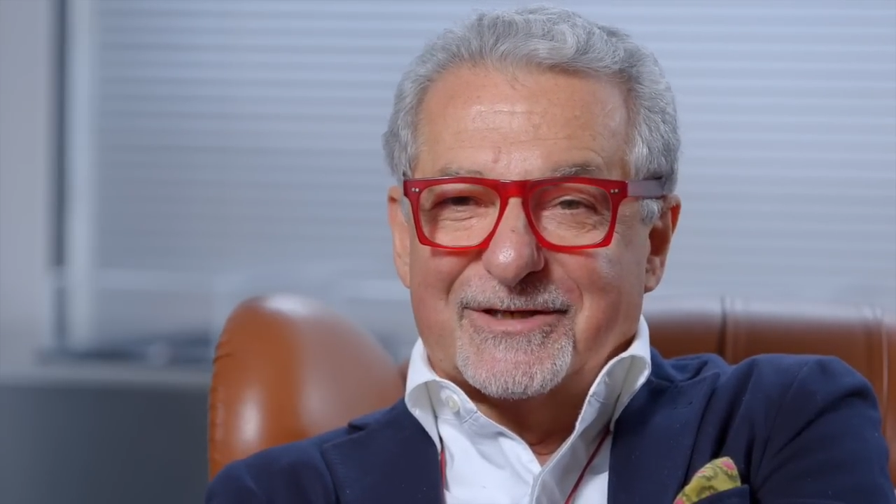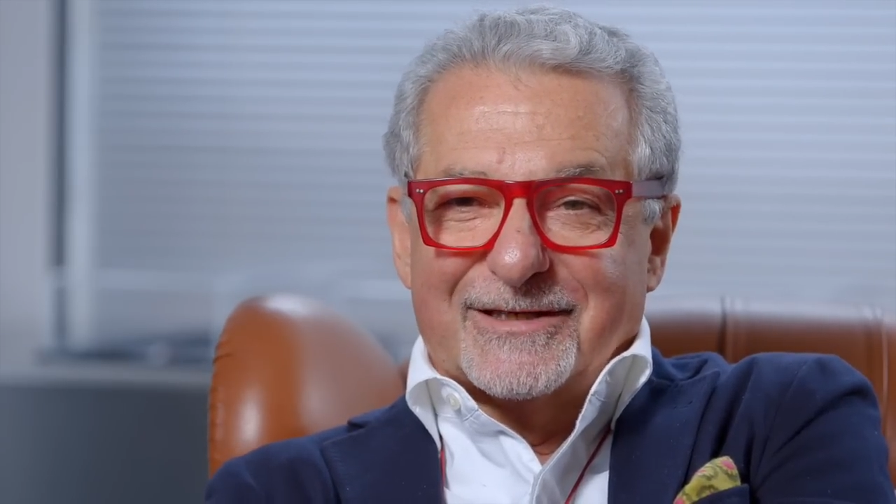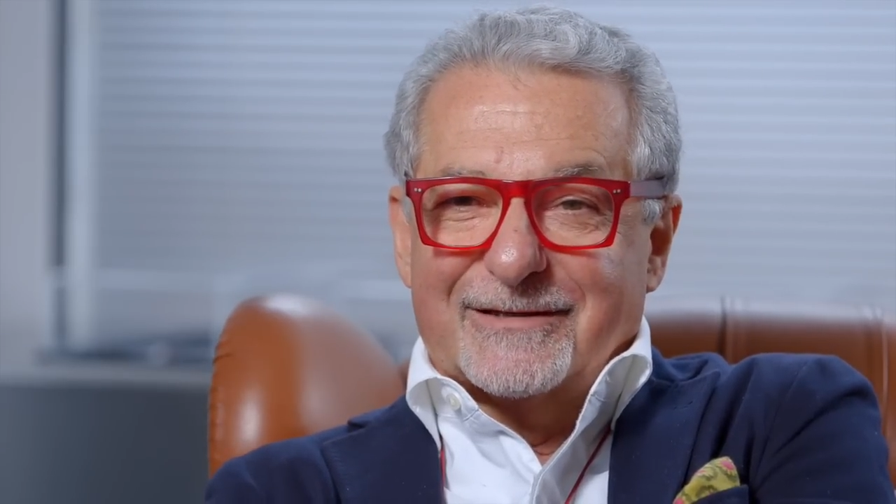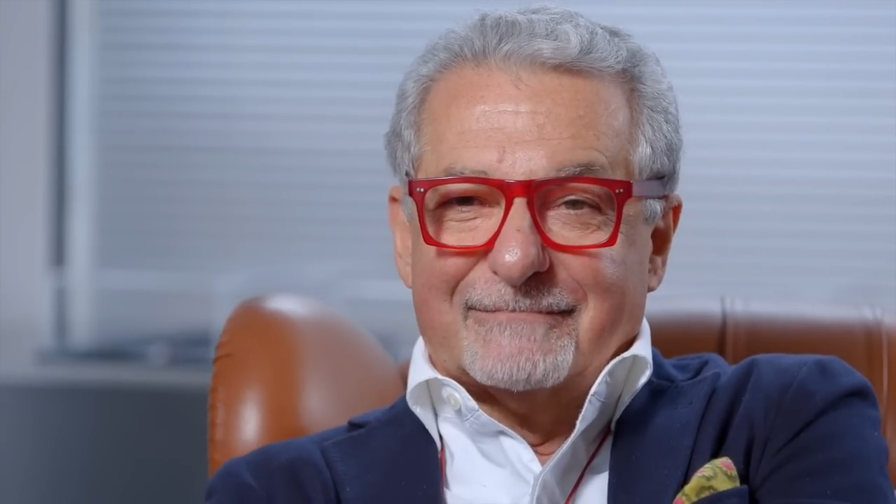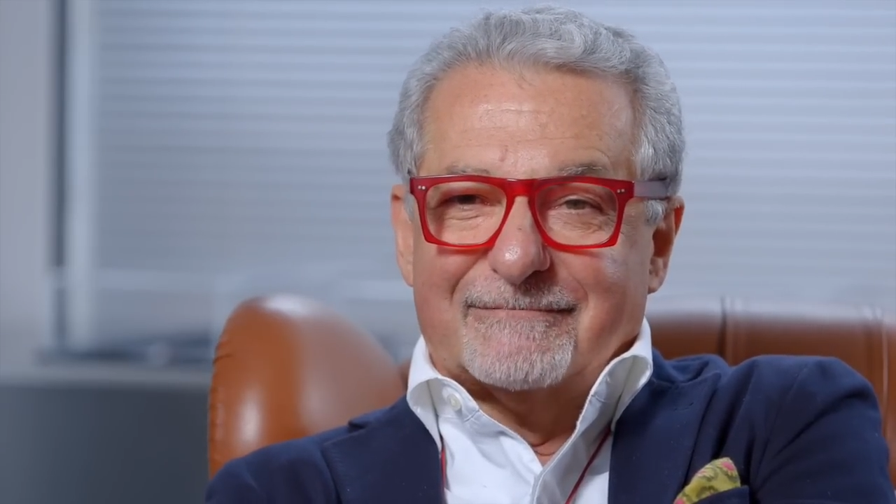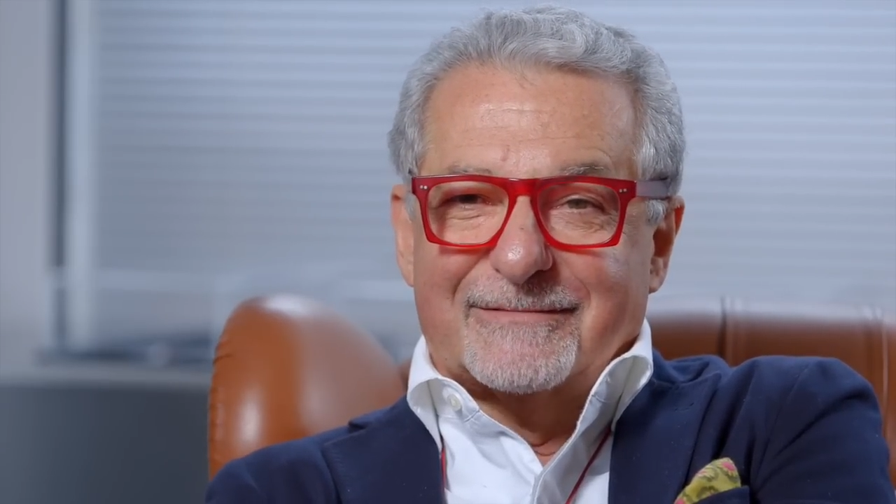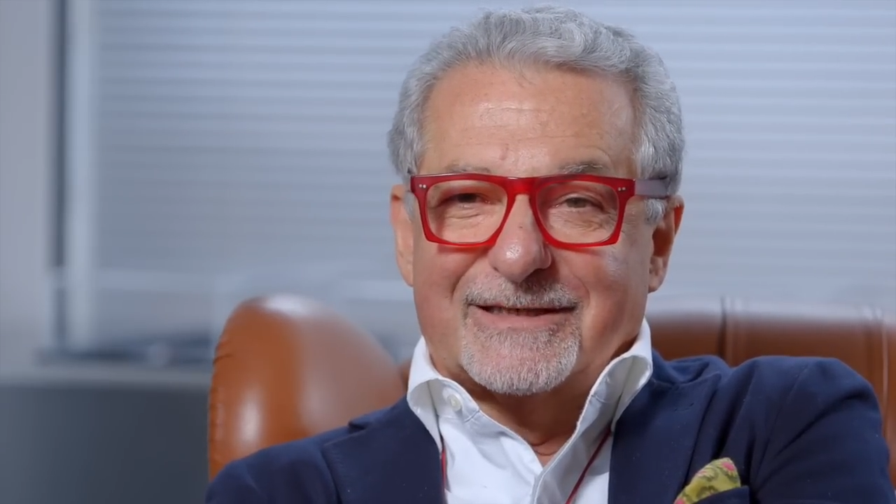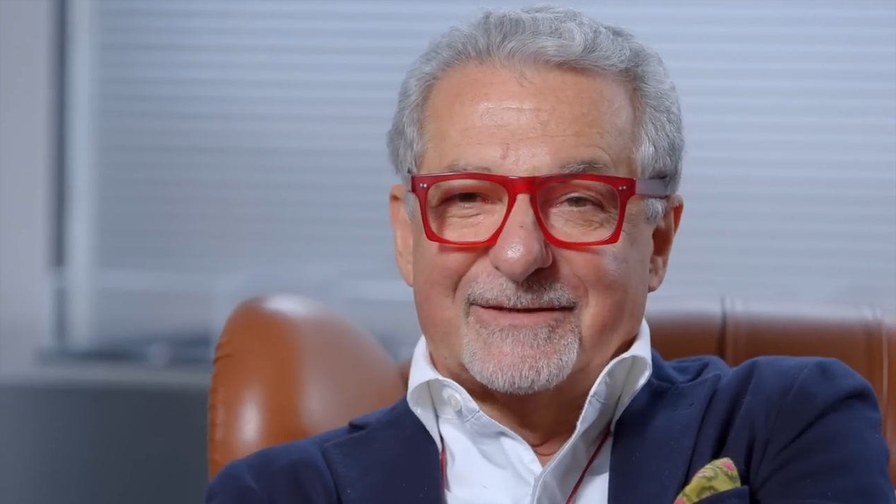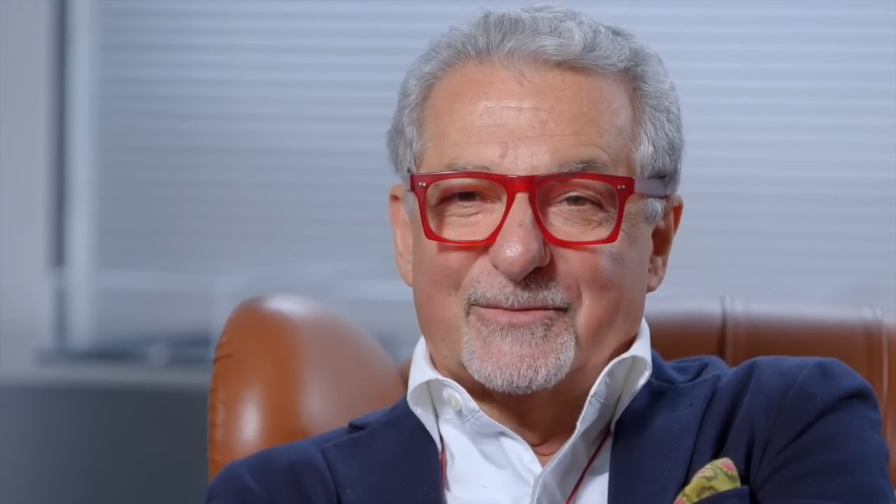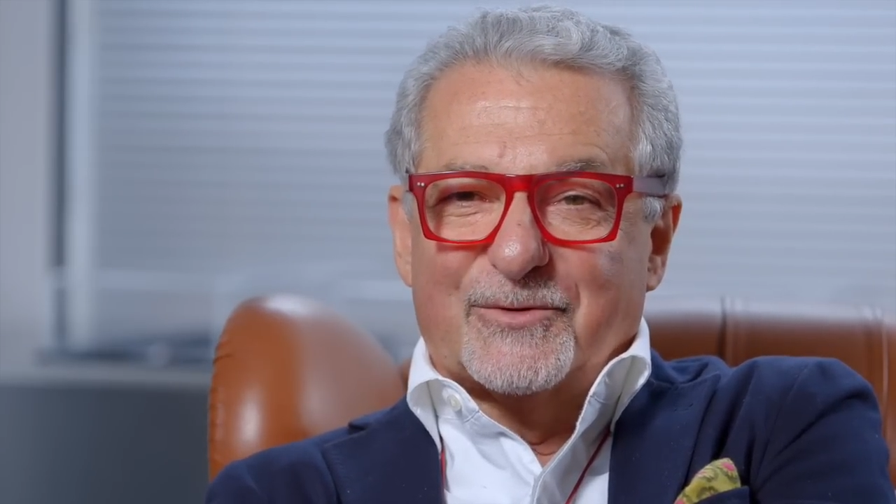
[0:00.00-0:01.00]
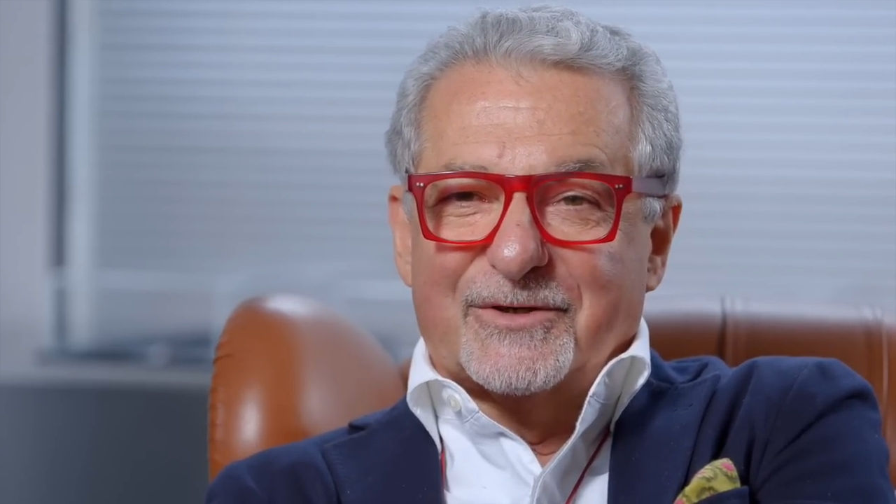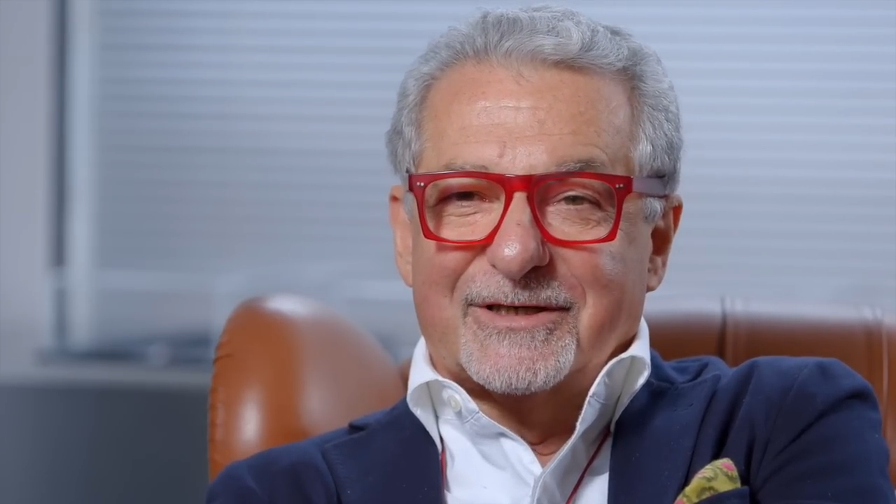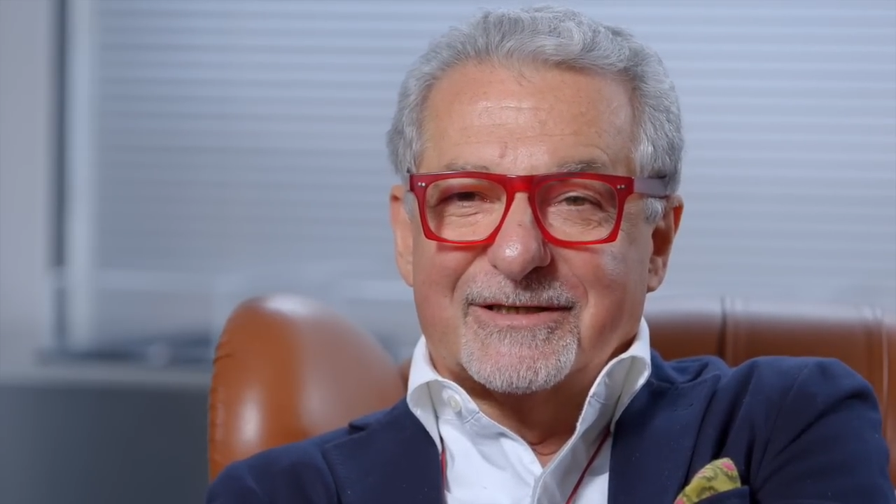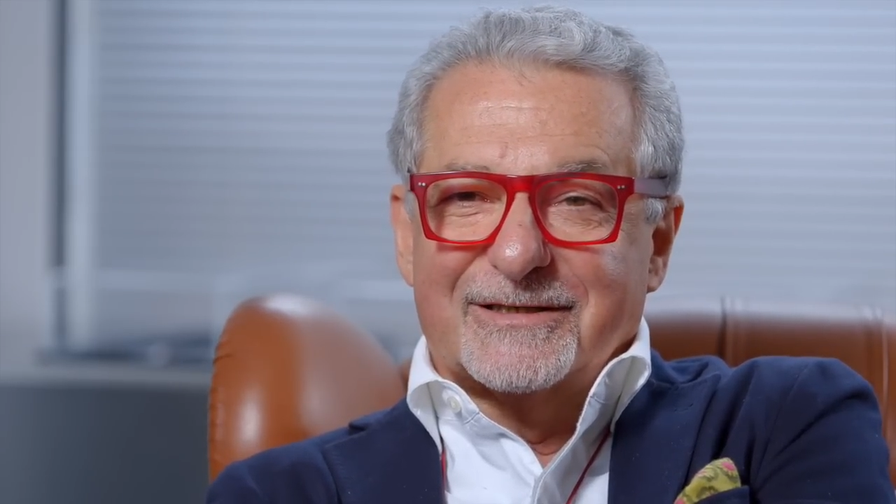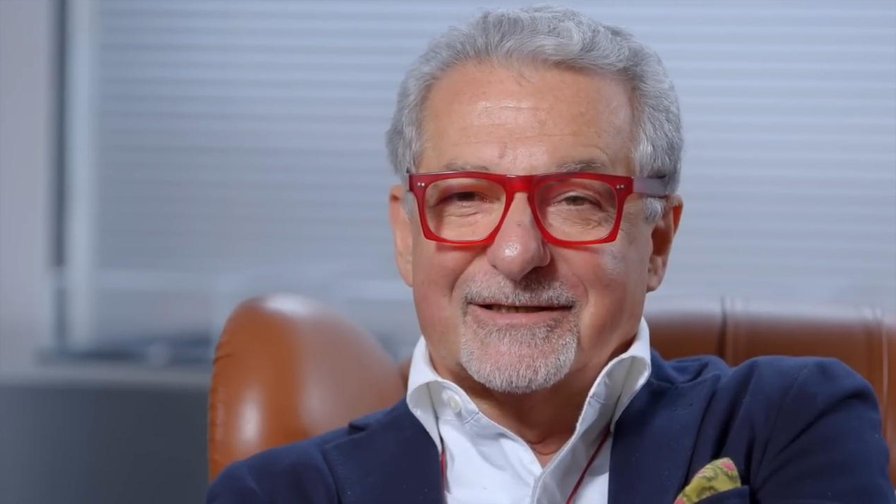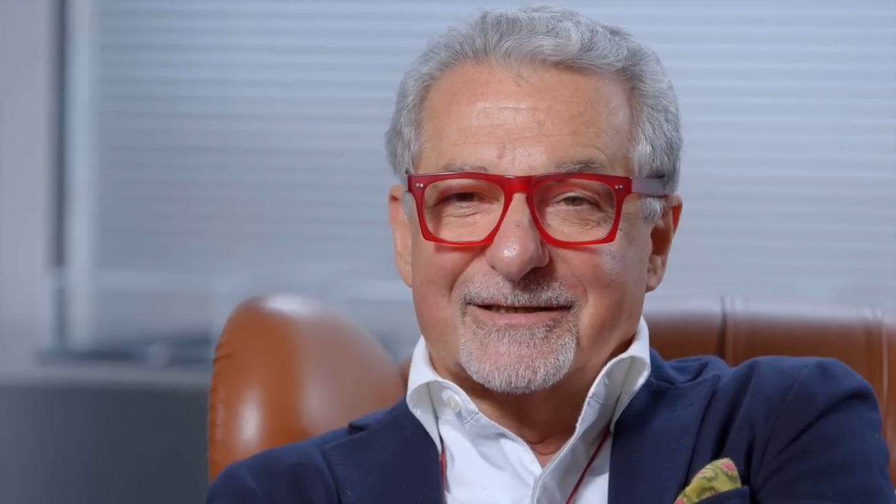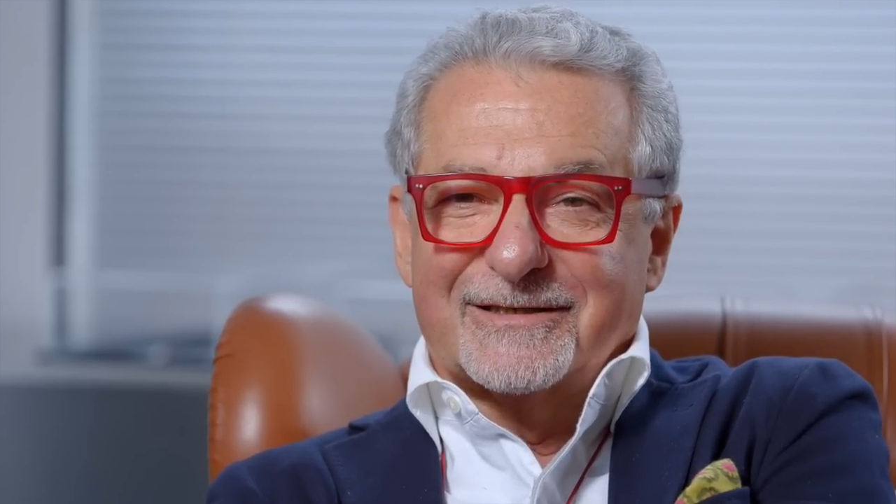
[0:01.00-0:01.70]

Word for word: That Seabourn is the,